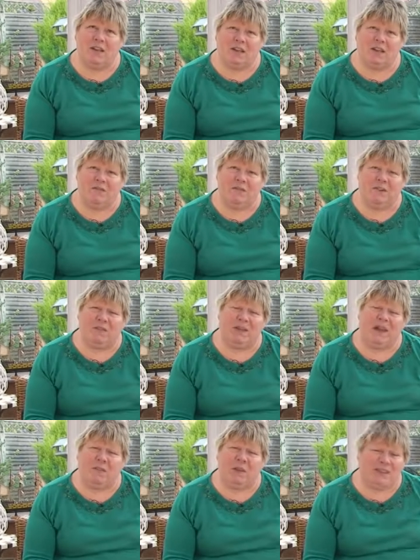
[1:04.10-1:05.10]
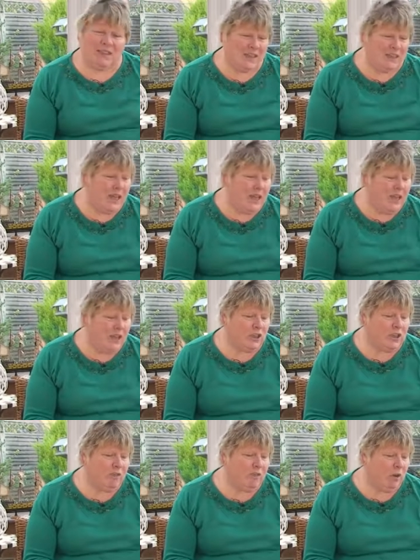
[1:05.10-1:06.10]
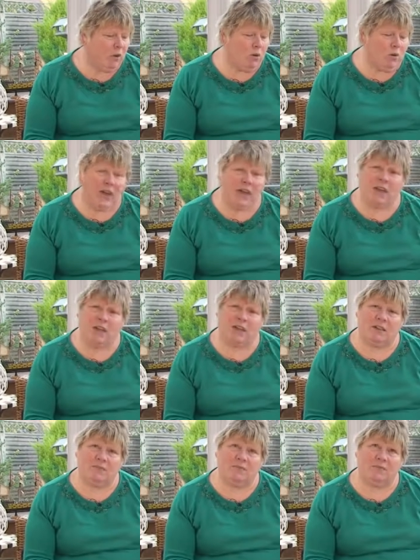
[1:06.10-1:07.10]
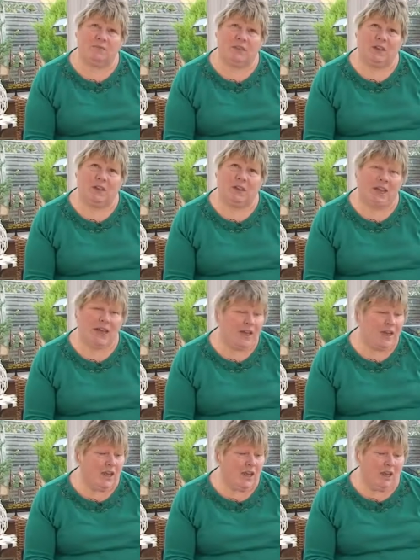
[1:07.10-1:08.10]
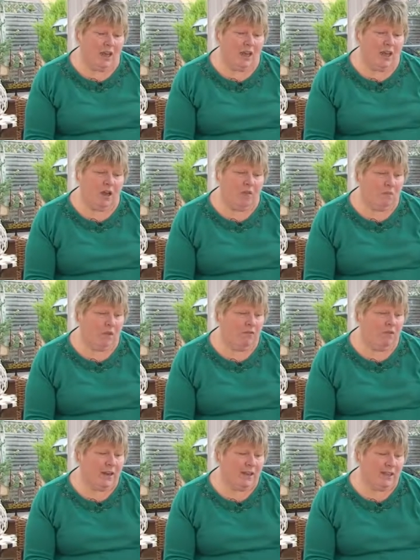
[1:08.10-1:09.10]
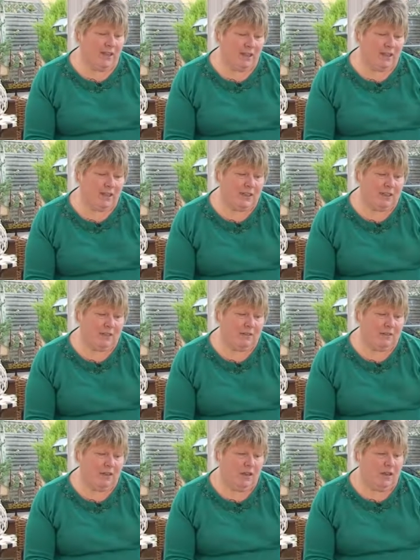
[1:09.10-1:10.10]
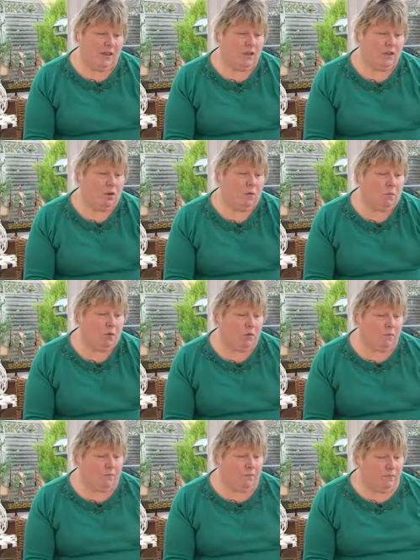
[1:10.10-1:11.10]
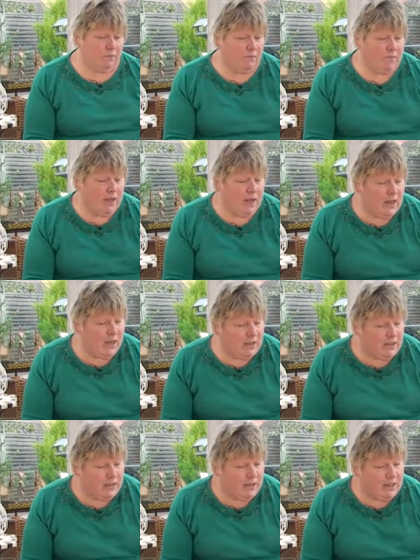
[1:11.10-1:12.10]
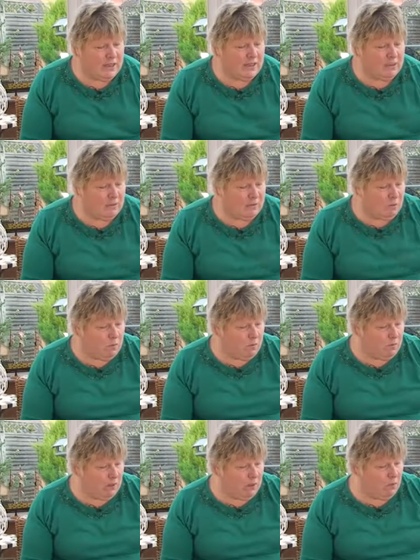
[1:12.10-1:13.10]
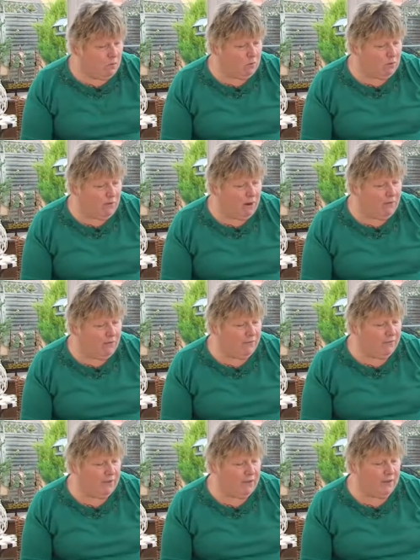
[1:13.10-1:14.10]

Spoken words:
if that makes sense. They should have a long neck, okay, erect ears, top knot, and this is what we call the ruff.